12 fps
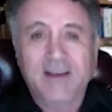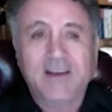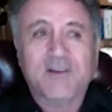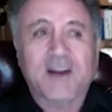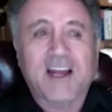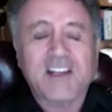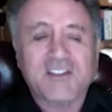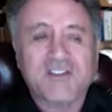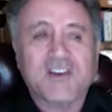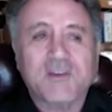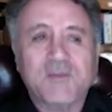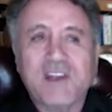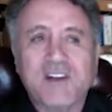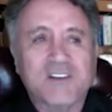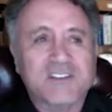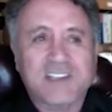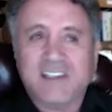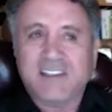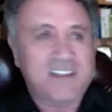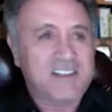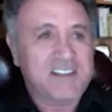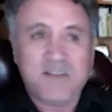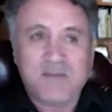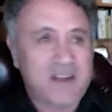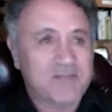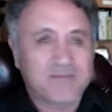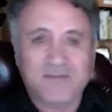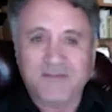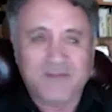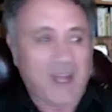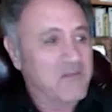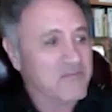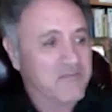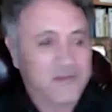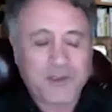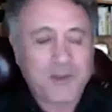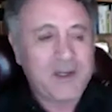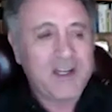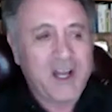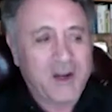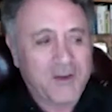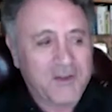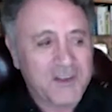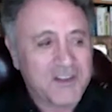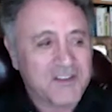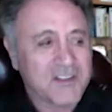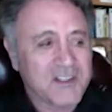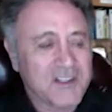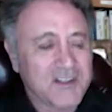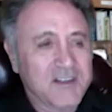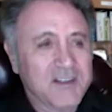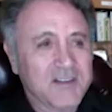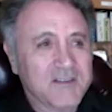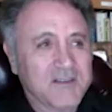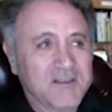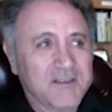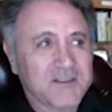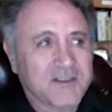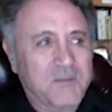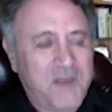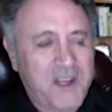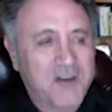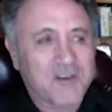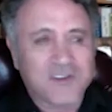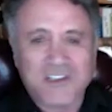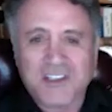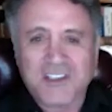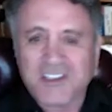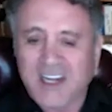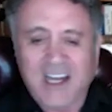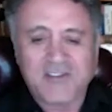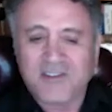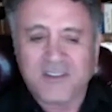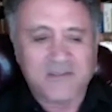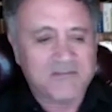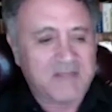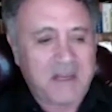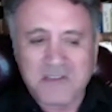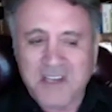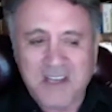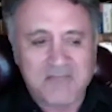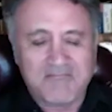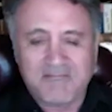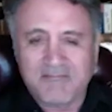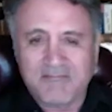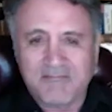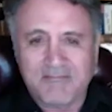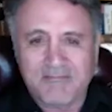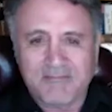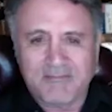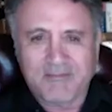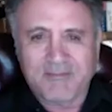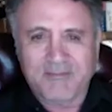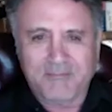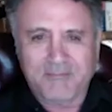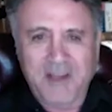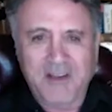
when I saw the Beatles, that, that's it, man. Done. Between Elvis, the Beatles, and Sinatra, that was it. Bingo. All